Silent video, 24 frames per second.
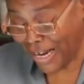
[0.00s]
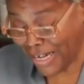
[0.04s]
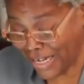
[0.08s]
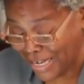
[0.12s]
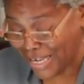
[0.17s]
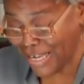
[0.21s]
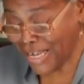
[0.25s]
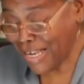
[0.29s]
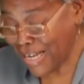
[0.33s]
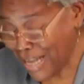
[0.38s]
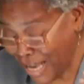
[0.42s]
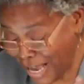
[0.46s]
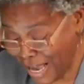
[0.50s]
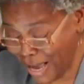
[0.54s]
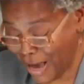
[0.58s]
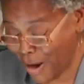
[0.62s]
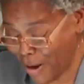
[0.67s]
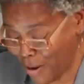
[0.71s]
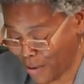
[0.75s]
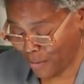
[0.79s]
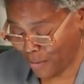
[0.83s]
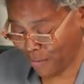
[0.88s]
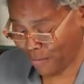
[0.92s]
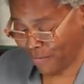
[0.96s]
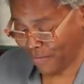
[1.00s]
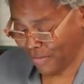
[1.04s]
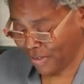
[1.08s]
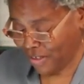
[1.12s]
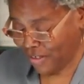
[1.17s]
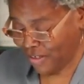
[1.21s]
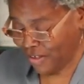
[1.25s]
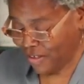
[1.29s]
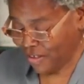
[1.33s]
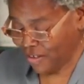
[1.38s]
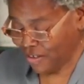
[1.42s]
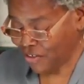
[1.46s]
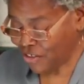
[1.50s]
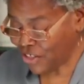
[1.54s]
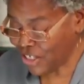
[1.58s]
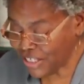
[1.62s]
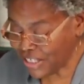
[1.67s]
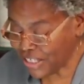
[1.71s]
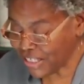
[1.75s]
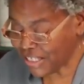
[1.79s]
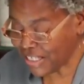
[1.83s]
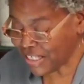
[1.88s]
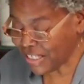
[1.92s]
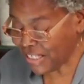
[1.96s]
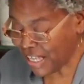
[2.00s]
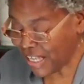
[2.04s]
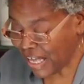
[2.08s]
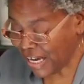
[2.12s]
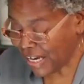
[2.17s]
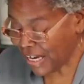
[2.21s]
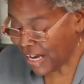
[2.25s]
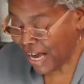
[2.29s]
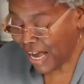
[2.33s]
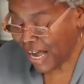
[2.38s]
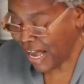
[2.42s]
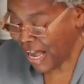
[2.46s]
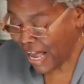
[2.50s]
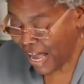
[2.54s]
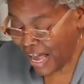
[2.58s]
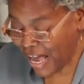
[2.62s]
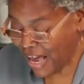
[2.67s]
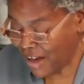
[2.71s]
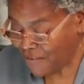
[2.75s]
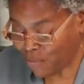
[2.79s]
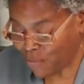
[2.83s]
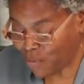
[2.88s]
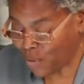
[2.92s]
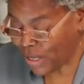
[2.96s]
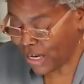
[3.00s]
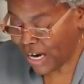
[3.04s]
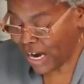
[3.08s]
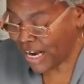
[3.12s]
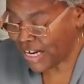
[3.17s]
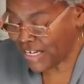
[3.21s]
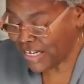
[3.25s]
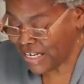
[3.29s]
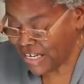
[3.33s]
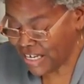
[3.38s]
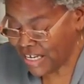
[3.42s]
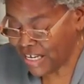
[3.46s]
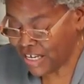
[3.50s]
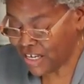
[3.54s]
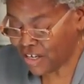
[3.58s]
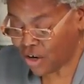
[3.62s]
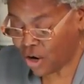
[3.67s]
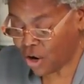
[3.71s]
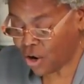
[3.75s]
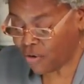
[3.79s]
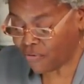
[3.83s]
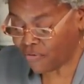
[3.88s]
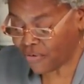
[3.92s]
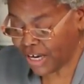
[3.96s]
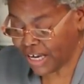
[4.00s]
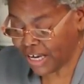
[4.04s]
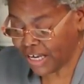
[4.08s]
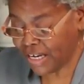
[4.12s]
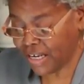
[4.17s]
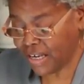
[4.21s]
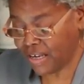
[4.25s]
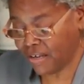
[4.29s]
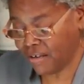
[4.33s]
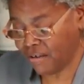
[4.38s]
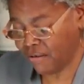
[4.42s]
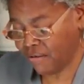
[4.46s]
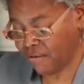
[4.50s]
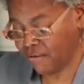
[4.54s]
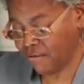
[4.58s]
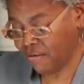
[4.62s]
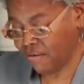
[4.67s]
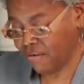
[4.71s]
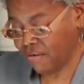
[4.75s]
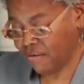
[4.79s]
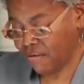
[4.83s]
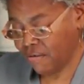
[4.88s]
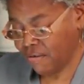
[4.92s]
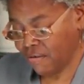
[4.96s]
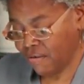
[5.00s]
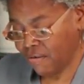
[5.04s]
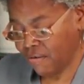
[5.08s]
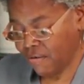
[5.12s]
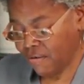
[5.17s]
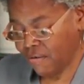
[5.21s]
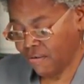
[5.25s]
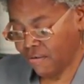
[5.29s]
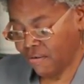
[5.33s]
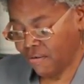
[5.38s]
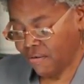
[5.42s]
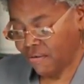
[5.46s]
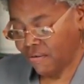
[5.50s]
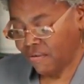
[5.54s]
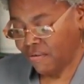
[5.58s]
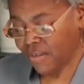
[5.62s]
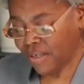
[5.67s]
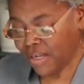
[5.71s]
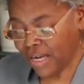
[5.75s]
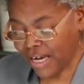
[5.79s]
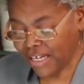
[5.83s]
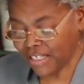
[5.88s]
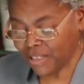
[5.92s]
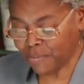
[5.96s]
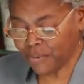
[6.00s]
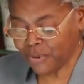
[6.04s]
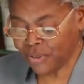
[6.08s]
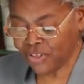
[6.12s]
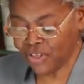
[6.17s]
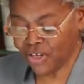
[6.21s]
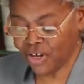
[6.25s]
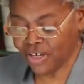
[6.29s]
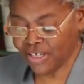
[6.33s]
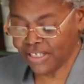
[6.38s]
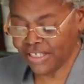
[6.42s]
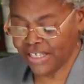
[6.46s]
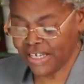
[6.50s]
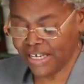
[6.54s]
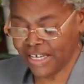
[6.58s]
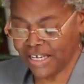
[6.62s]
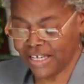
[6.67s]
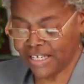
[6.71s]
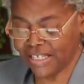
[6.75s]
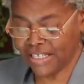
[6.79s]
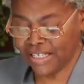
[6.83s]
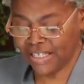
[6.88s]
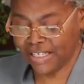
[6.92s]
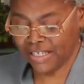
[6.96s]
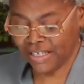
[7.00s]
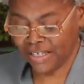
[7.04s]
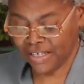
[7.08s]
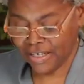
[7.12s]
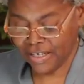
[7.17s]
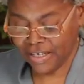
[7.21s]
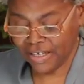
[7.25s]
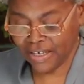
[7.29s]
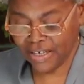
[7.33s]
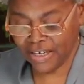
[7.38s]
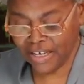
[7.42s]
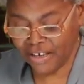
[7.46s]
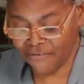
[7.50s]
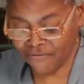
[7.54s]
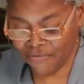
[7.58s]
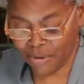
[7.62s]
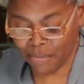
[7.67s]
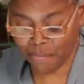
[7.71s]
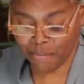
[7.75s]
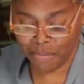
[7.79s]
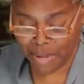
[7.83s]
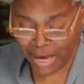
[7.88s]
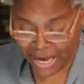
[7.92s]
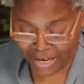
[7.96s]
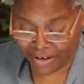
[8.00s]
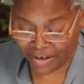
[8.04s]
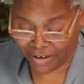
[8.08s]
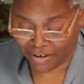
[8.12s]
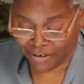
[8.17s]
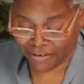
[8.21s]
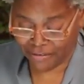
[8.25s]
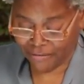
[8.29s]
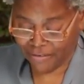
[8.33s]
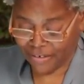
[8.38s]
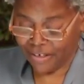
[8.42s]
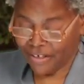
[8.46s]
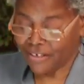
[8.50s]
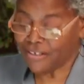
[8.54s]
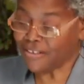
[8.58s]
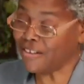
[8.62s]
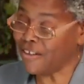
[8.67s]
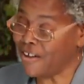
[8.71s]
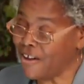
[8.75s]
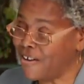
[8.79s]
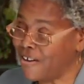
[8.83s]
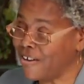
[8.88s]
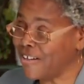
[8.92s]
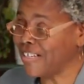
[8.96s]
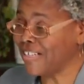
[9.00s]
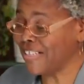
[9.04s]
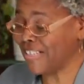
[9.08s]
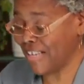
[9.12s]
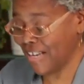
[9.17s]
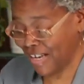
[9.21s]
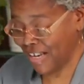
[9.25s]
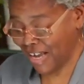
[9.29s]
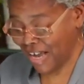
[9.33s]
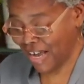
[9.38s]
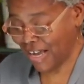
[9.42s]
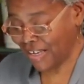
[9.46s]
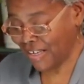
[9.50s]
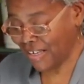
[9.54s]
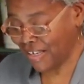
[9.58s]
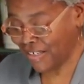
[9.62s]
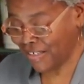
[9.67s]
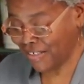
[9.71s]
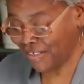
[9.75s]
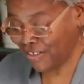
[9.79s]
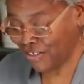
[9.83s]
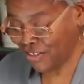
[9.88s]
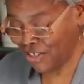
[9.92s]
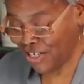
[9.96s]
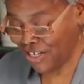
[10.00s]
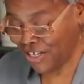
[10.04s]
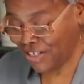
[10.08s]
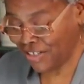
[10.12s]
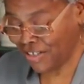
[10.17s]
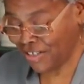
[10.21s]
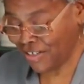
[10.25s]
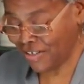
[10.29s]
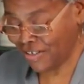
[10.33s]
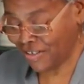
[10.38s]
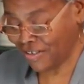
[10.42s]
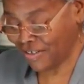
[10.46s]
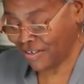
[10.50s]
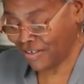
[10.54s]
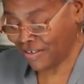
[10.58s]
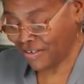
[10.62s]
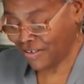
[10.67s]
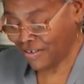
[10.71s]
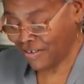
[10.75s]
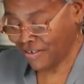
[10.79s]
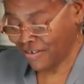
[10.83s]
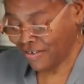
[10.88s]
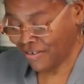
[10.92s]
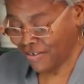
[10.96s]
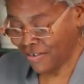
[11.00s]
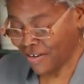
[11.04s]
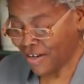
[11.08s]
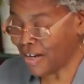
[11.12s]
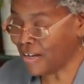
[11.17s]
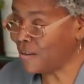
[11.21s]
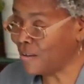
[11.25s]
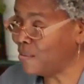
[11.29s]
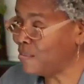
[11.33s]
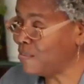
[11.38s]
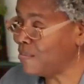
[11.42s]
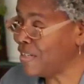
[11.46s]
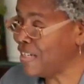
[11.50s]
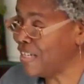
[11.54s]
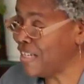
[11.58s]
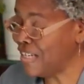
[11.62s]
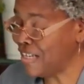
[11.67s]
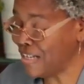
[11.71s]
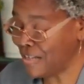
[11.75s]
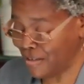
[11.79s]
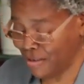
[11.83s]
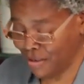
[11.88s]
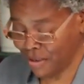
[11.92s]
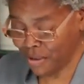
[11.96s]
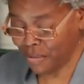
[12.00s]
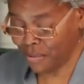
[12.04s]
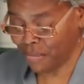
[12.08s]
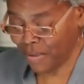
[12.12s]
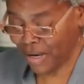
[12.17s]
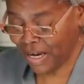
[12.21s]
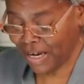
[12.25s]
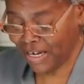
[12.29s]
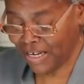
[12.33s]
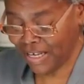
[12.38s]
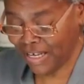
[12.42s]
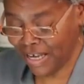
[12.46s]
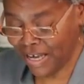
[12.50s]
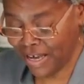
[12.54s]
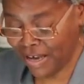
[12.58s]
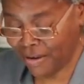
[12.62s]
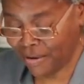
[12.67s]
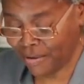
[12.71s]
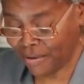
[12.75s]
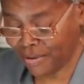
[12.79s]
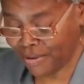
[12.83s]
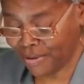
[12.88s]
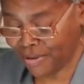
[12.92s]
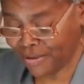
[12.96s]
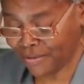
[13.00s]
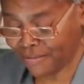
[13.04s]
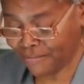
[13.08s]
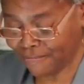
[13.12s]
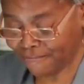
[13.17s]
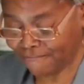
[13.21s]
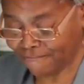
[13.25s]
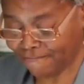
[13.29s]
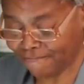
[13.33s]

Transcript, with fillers: I need help. Jesus is like, I have what I need already. The gospel song says it even better. Long as I got King Jesus, I don't need nobody else.